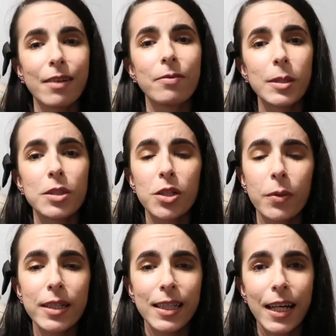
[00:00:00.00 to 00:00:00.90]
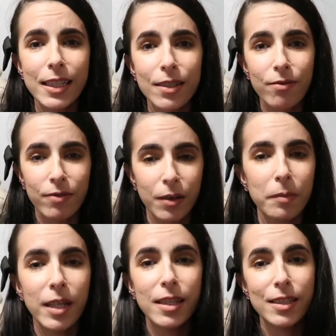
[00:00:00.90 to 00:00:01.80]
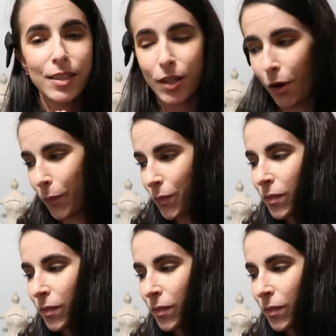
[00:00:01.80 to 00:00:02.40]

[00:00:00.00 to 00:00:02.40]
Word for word: I've been so excited to film this. So